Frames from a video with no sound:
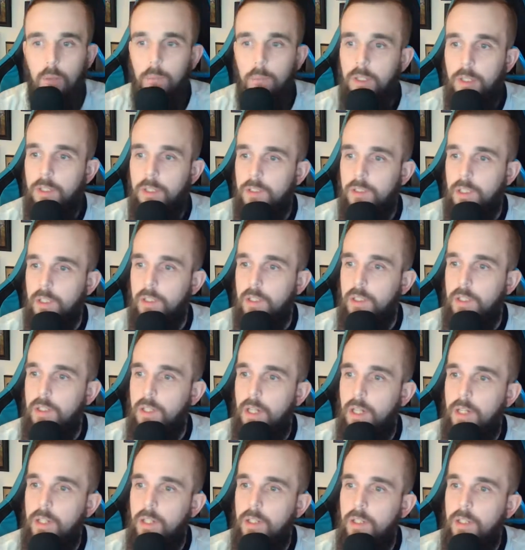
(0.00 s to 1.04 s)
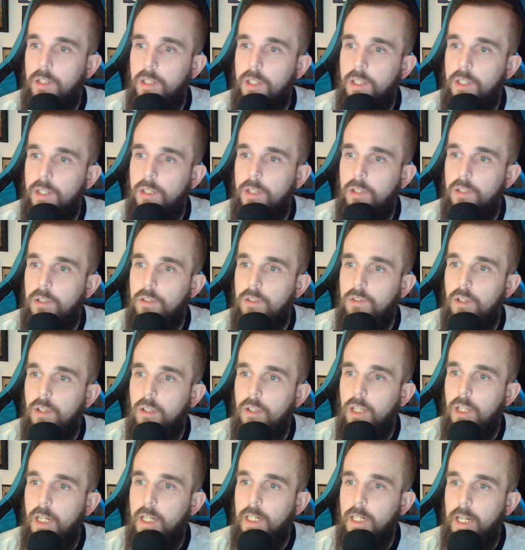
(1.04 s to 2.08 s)
Basically, that here is
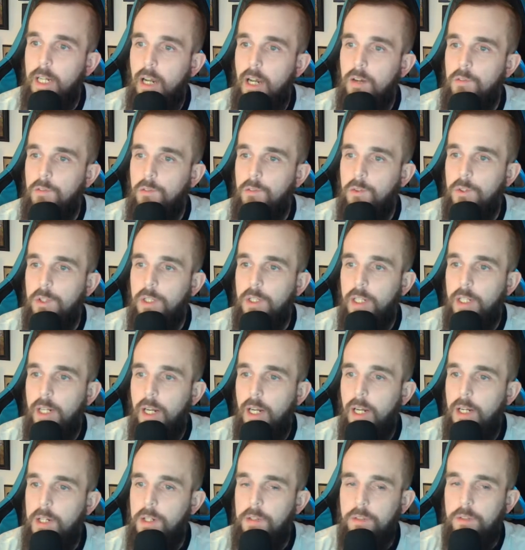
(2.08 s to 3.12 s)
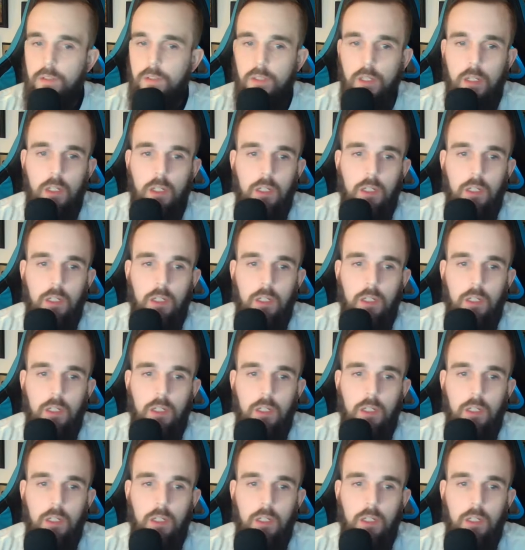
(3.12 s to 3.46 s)
all I got for you guys.